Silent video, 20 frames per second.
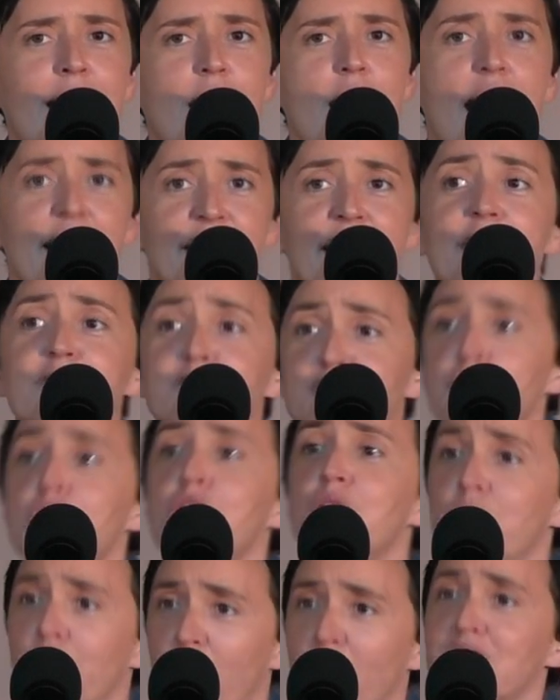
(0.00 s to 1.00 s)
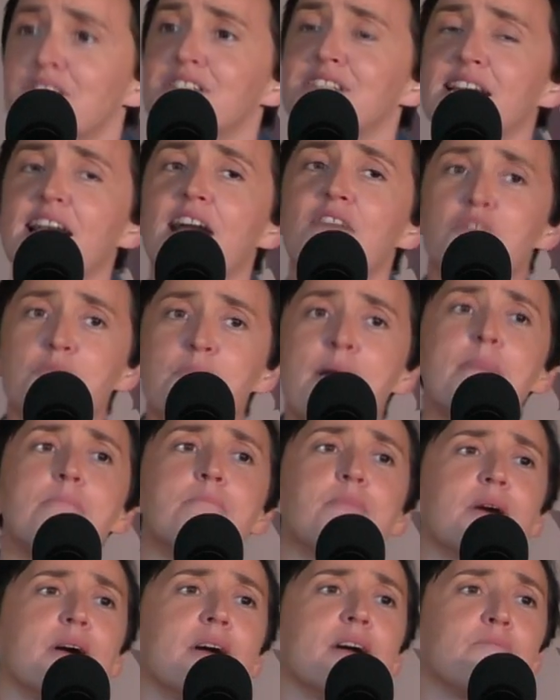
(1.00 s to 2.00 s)
And I do, honestly, I
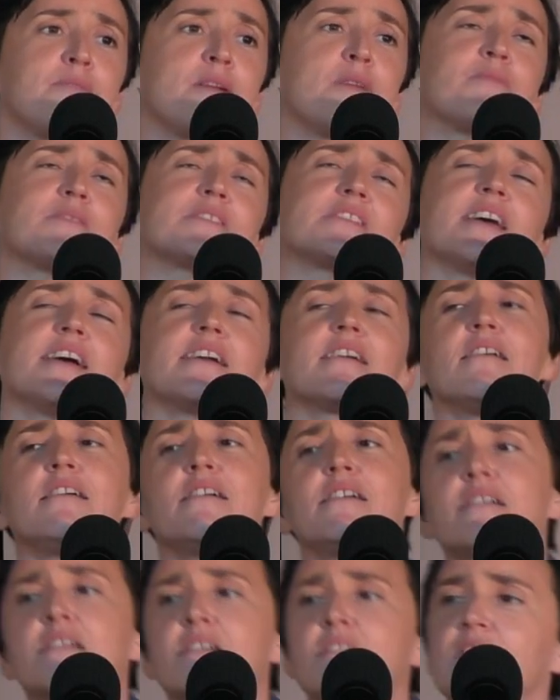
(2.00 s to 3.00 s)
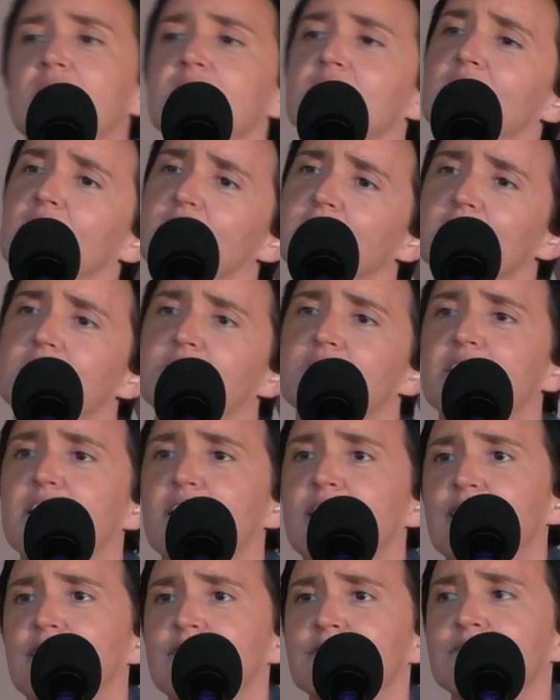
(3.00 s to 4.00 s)
remember people saying, oh God, not you
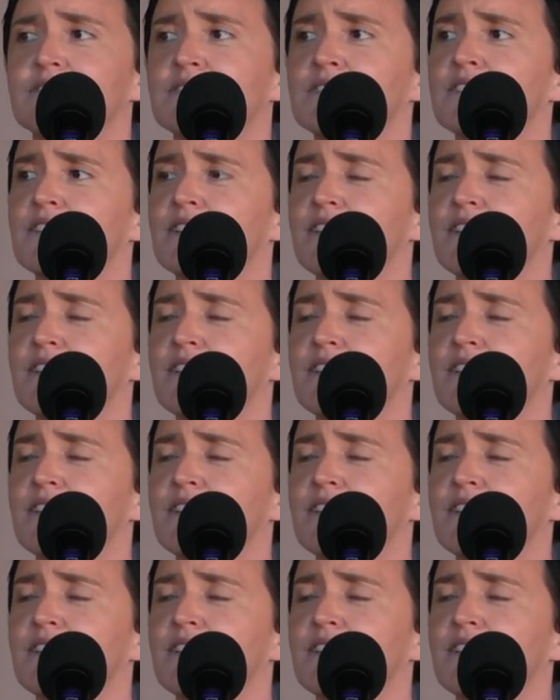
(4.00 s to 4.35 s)
again.